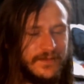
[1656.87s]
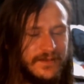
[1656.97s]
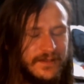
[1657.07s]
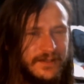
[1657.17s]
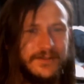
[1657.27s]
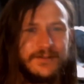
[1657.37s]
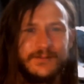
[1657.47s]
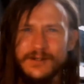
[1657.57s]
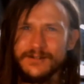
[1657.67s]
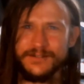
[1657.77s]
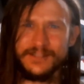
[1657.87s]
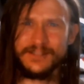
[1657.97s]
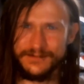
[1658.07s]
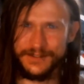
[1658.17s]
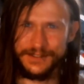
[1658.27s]
if it's more
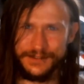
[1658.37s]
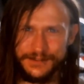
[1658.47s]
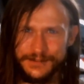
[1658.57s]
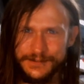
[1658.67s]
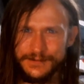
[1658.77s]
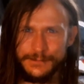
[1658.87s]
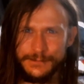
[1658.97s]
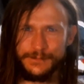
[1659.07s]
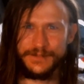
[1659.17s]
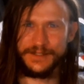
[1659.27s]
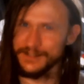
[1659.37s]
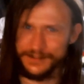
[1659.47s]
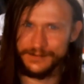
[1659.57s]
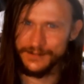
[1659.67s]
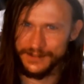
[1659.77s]
efficient for you, then
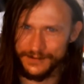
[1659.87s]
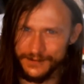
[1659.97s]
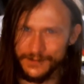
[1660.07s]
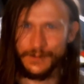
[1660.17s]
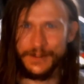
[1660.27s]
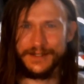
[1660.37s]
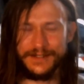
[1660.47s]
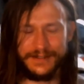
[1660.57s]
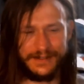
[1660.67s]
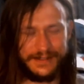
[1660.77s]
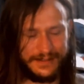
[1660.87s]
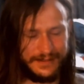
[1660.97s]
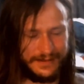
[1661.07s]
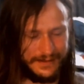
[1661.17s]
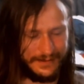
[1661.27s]
do it your way, right?
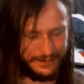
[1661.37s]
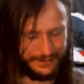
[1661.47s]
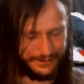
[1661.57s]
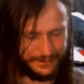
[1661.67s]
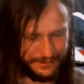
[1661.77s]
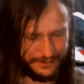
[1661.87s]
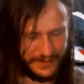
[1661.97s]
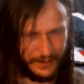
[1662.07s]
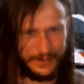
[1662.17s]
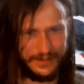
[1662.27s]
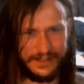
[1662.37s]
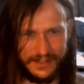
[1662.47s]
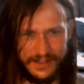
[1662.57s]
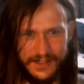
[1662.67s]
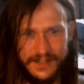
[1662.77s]
Go with your gut.